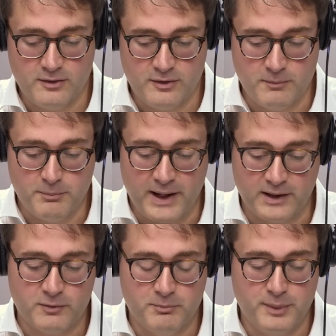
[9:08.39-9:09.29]

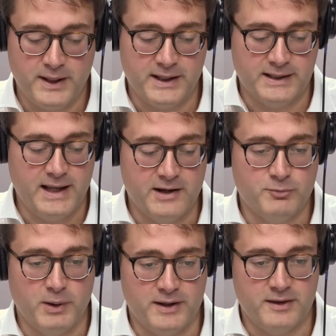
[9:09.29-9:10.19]
bank being
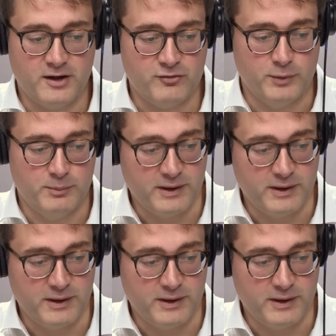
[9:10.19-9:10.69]
led by the government,